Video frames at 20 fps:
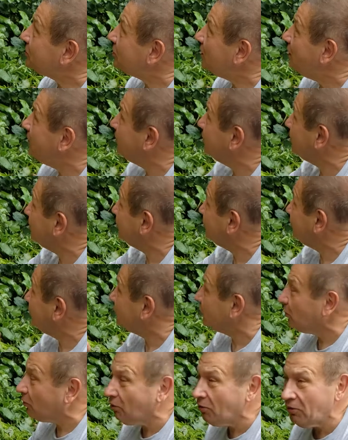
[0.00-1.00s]
evergreen
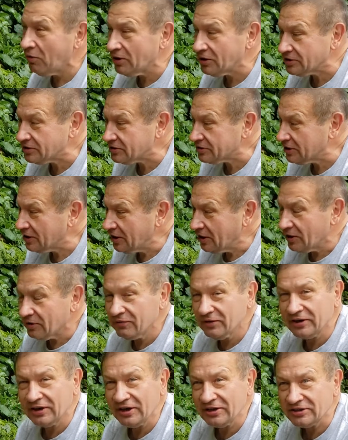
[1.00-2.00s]
oaks, we
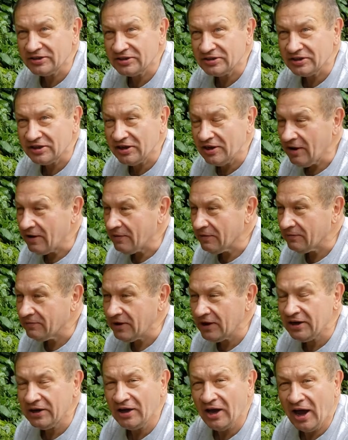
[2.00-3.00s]
can see
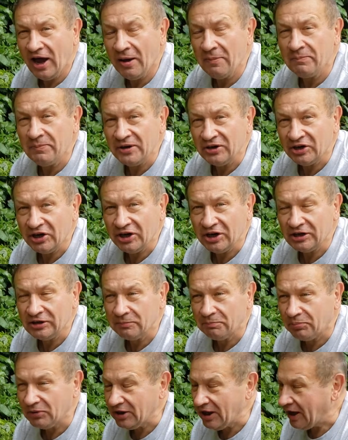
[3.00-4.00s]
very American
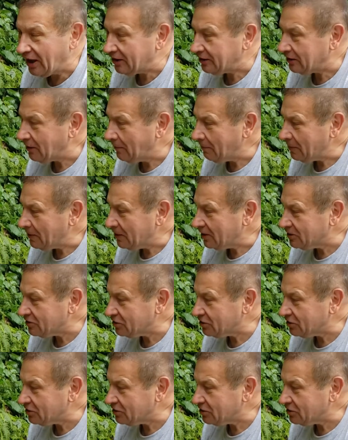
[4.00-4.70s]
plant, the